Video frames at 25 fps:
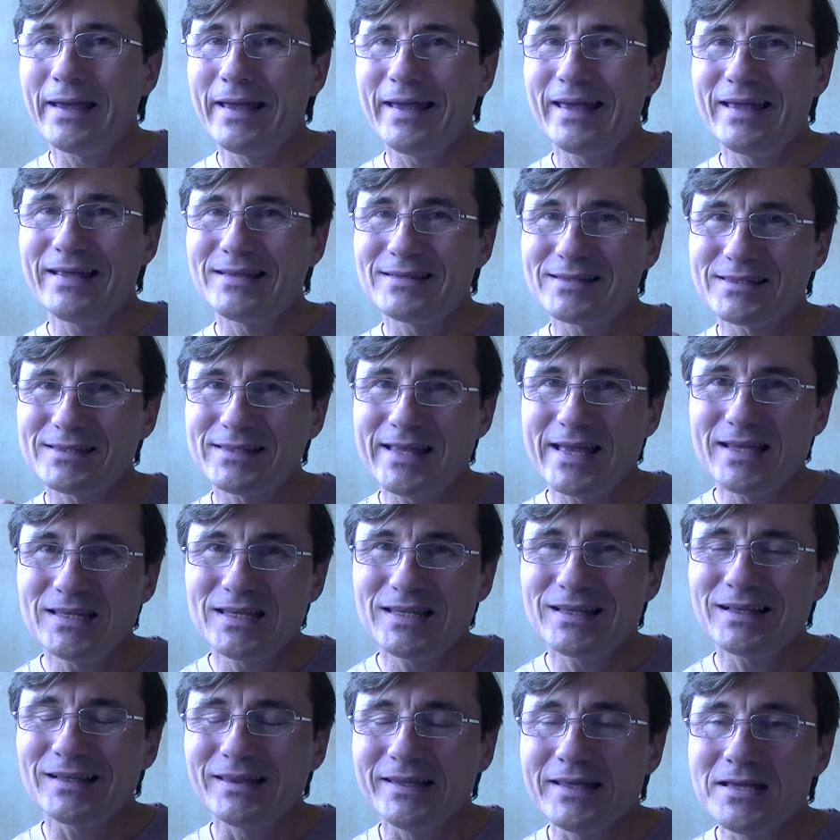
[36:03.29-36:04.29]
it's
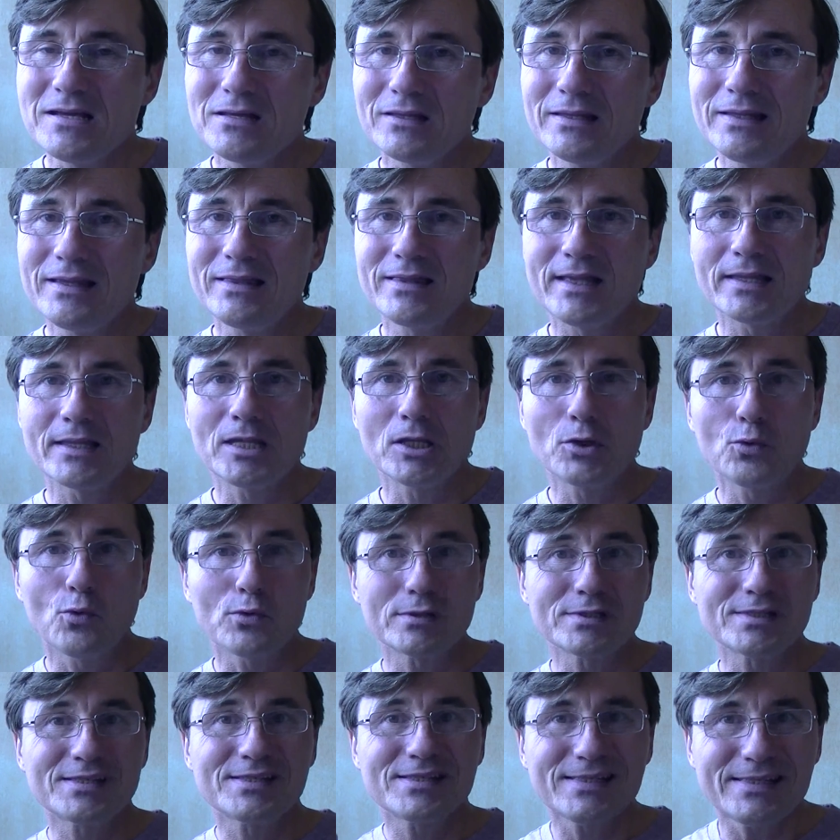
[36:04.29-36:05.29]
stated clearly that it
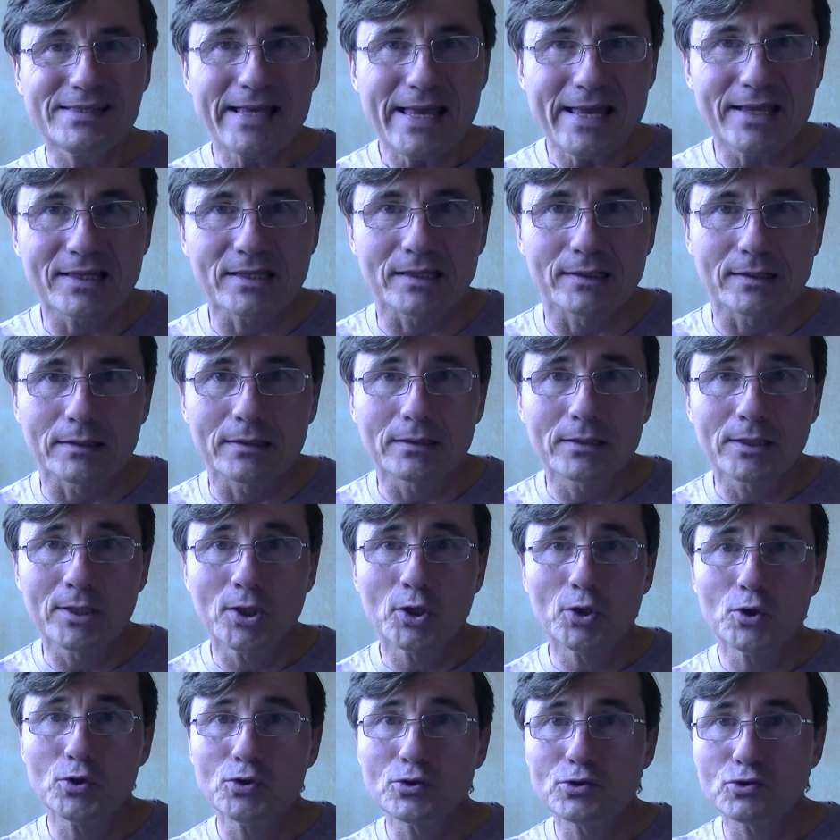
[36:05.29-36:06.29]
was Satan
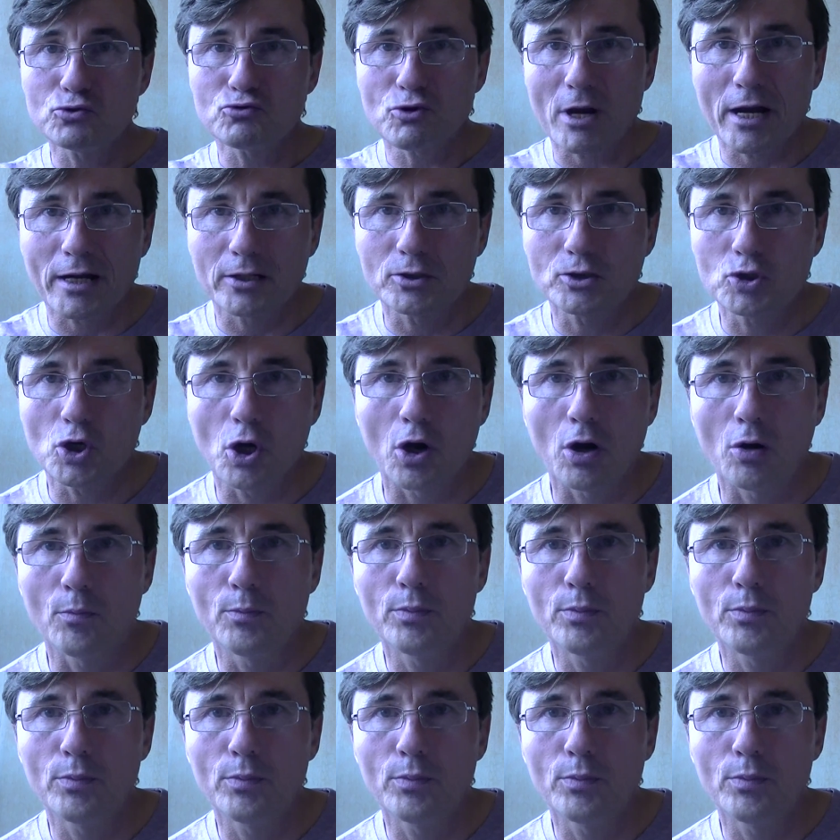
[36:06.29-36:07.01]
who struck Job.